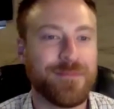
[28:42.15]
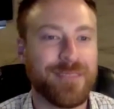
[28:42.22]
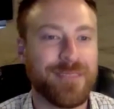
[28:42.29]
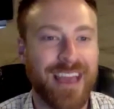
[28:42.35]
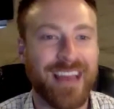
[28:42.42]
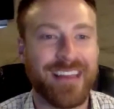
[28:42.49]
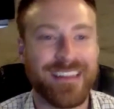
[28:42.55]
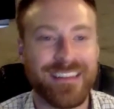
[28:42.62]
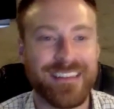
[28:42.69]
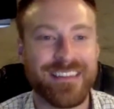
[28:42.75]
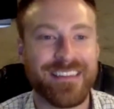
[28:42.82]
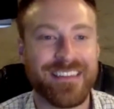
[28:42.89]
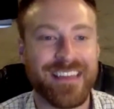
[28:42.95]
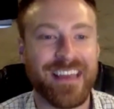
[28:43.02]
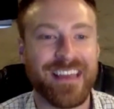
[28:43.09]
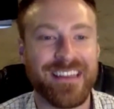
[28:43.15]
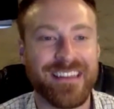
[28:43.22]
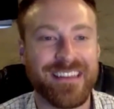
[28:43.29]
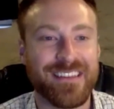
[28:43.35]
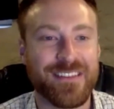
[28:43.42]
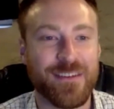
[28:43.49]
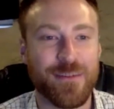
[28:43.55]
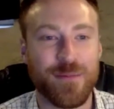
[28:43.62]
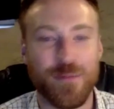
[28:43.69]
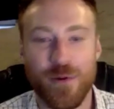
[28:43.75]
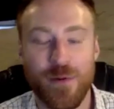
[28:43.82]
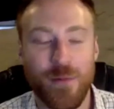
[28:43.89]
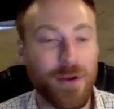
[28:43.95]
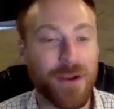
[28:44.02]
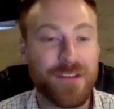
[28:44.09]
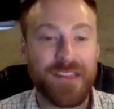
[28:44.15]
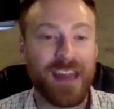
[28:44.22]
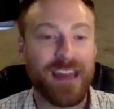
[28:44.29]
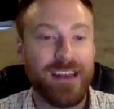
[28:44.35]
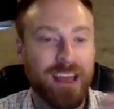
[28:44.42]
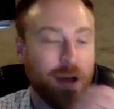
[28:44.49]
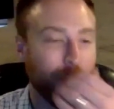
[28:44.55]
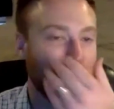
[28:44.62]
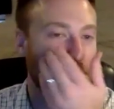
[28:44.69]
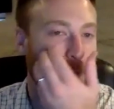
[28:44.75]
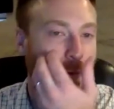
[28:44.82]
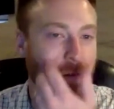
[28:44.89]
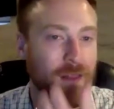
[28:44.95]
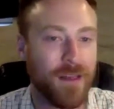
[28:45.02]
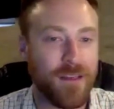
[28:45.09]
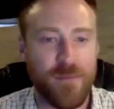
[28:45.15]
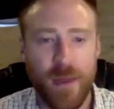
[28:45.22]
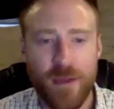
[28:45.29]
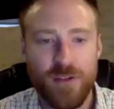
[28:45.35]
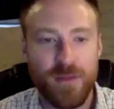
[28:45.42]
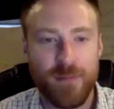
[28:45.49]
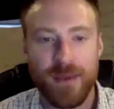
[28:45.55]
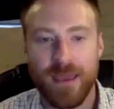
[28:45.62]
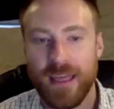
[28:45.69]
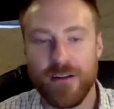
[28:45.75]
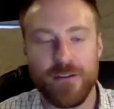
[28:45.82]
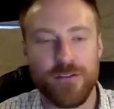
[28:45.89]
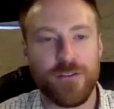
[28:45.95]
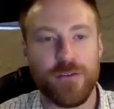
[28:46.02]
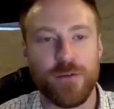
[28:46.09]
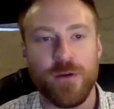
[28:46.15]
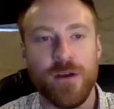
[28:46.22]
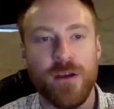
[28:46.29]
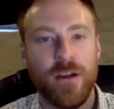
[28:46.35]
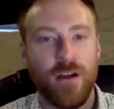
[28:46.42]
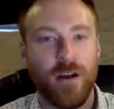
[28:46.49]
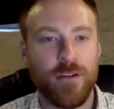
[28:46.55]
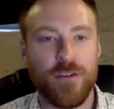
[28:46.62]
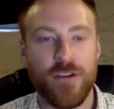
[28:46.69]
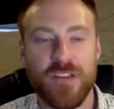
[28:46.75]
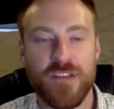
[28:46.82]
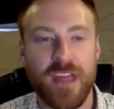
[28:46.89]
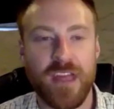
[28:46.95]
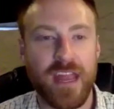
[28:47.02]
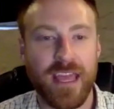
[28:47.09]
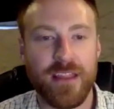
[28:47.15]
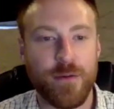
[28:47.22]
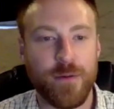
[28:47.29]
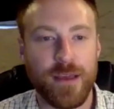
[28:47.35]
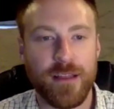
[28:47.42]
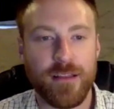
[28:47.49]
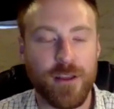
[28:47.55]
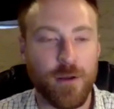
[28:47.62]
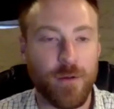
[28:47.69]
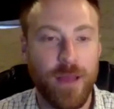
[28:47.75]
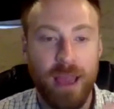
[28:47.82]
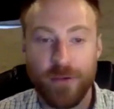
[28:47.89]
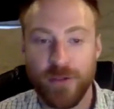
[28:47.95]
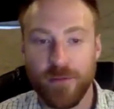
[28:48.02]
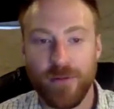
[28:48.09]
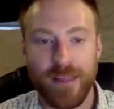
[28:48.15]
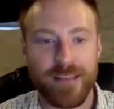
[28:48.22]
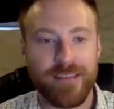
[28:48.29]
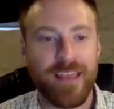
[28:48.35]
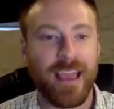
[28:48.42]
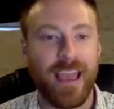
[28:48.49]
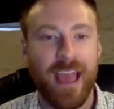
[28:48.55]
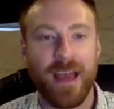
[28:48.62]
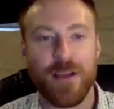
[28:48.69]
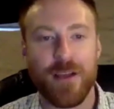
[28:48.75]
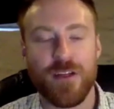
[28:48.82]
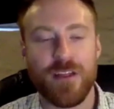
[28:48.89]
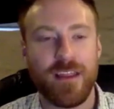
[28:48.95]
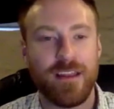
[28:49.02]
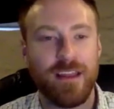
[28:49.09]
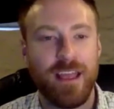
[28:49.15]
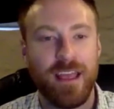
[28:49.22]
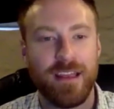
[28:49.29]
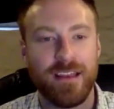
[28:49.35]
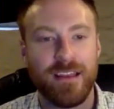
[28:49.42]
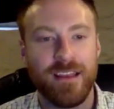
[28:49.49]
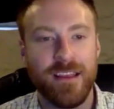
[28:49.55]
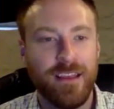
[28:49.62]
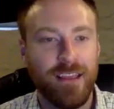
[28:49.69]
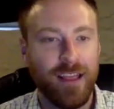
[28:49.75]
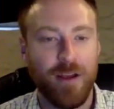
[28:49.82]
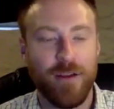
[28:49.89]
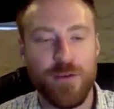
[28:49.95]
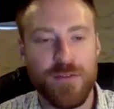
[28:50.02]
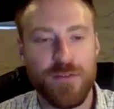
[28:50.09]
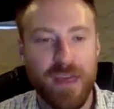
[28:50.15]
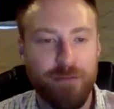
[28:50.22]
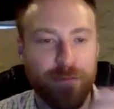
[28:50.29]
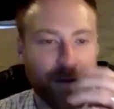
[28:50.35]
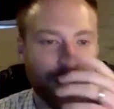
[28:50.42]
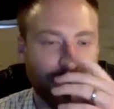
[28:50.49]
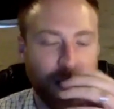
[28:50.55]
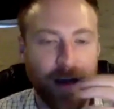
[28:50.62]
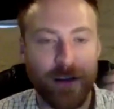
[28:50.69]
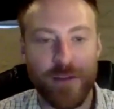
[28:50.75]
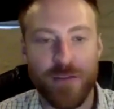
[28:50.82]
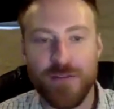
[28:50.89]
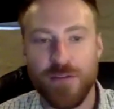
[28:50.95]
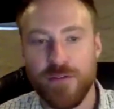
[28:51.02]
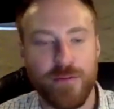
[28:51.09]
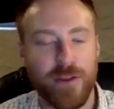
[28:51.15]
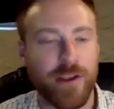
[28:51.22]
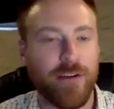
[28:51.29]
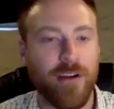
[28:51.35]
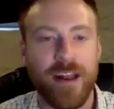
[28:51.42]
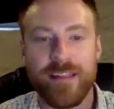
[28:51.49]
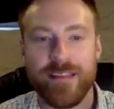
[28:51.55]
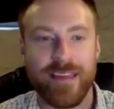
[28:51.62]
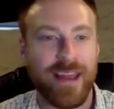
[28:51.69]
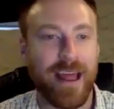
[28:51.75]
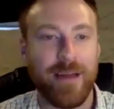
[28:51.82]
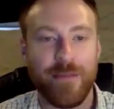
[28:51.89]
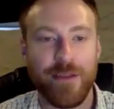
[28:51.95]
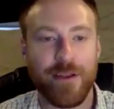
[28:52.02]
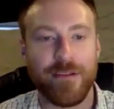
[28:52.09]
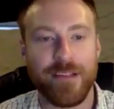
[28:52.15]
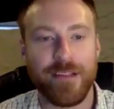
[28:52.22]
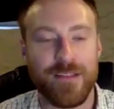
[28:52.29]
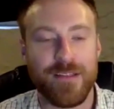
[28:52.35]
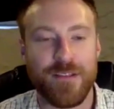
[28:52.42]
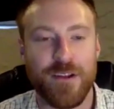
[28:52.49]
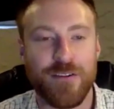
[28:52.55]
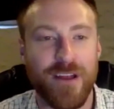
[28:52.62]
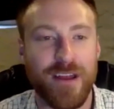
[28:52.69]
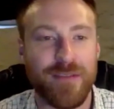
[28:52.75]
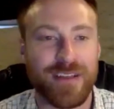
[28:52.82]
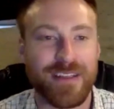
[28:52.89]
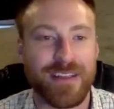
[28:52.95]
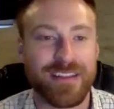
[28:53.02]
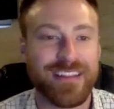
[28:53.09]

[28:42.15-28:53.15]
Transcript: Yeah. So we're excited to help people, especially beginners who are just getting into it, actually really take action and use that free trial, use those free credits, get out there and start driving.